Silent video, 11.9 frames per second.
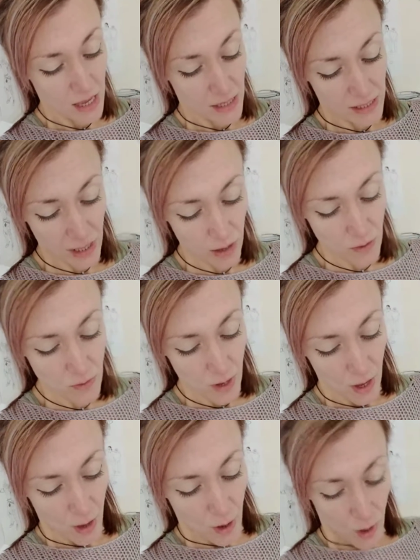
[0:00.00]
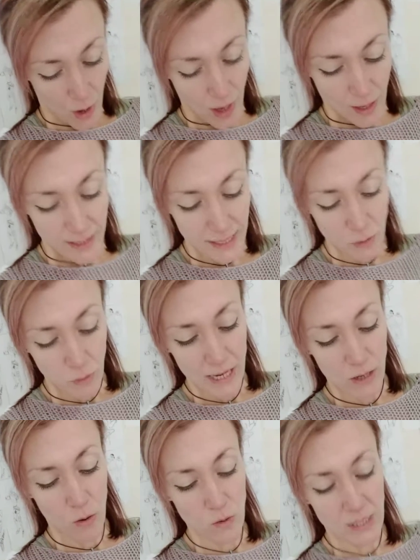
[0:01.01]
So did we
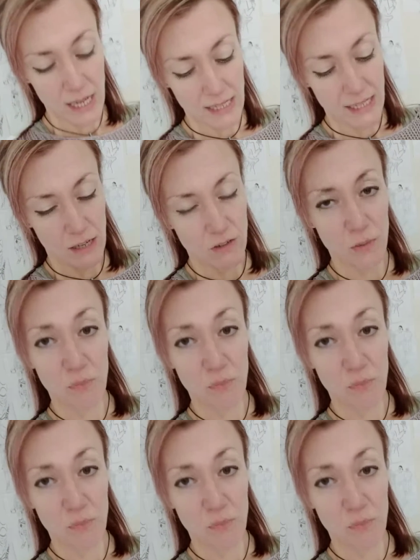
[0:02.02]
cause ourselves